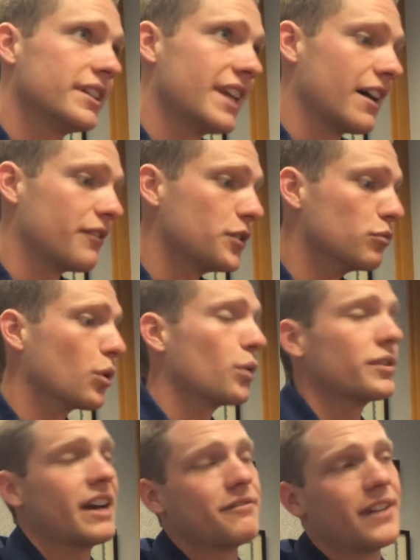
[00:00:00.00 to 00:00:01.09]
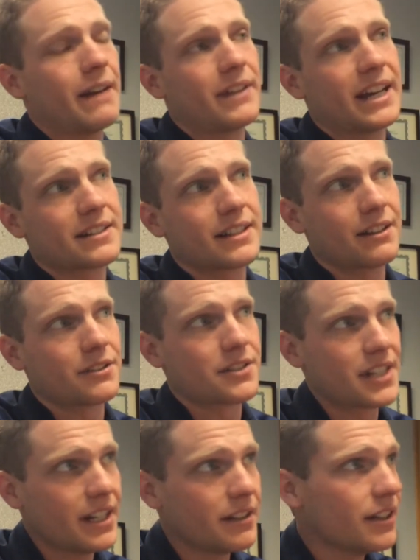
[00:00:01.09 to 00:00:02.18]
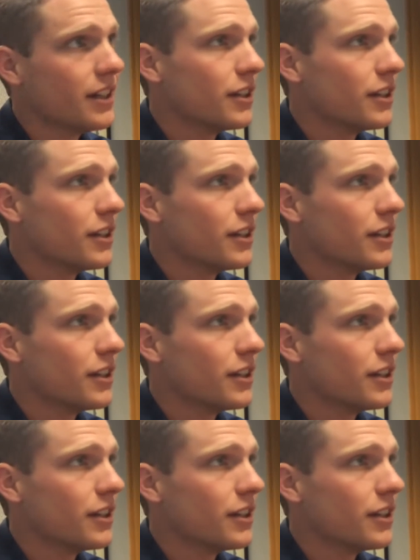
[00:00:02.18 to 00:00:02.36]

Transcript: Now, if you rolled that $5,000 in,